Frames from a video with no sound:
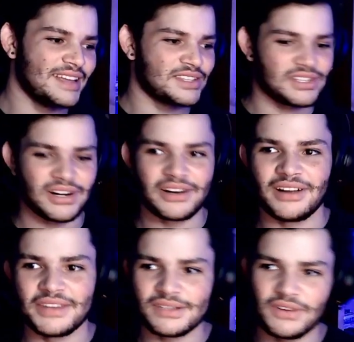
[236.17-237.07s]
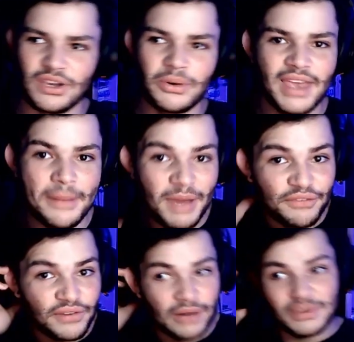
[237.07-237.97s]
get started on this video again, my
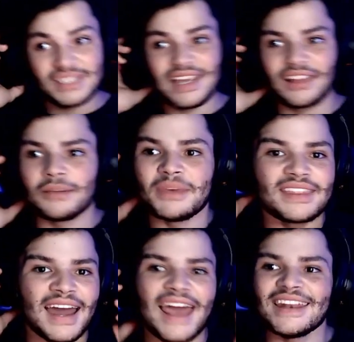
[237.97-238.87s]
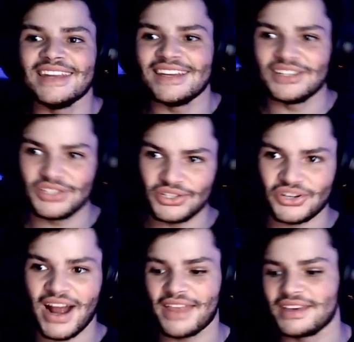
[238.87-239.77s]
friend was telling me that I needed to try